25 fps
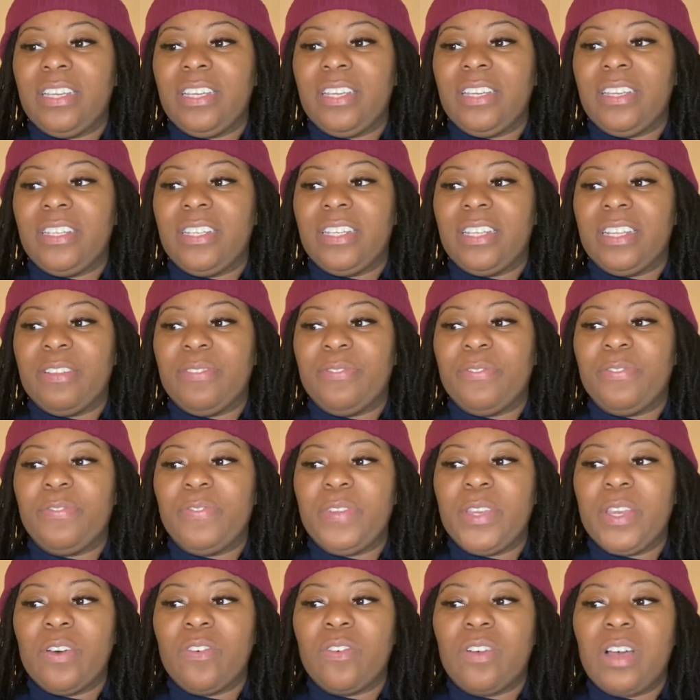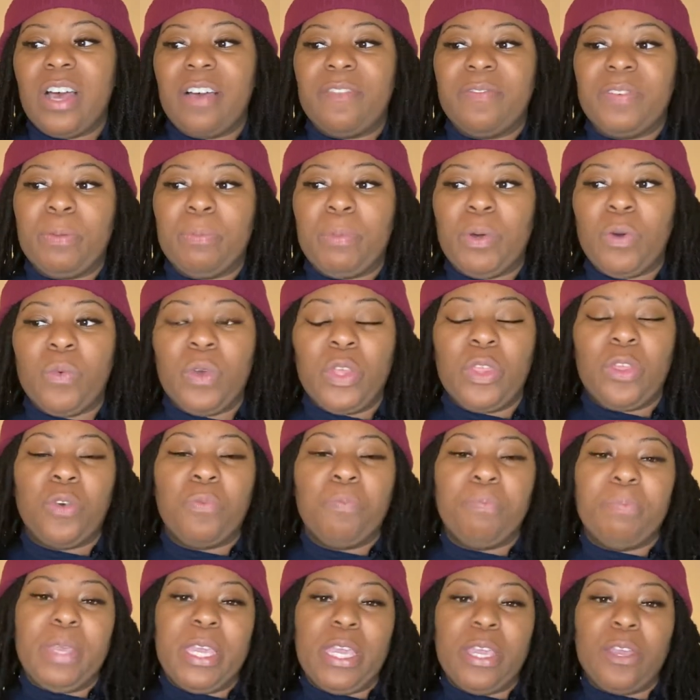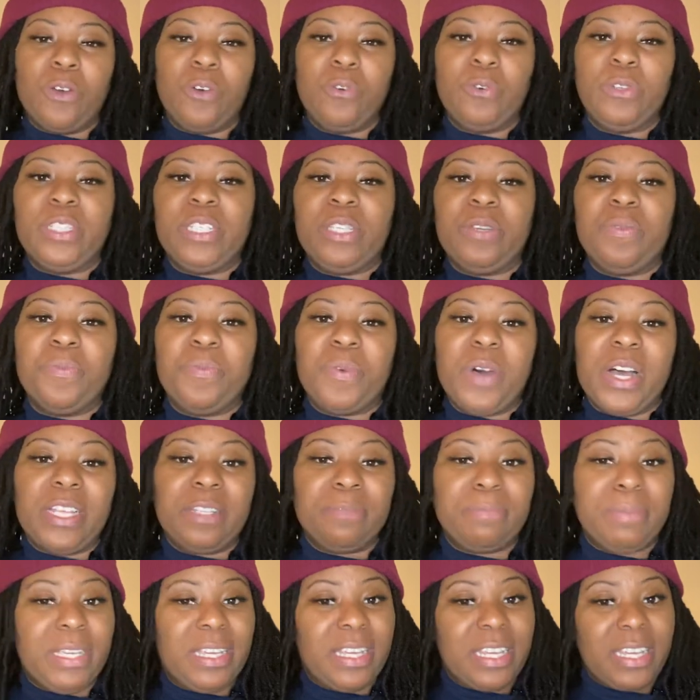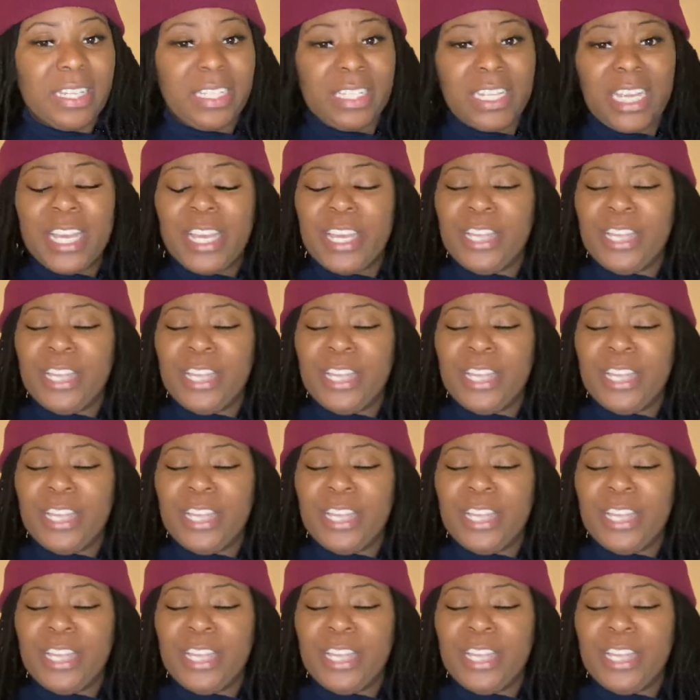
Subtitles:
didn't feel comfortable with being who she was because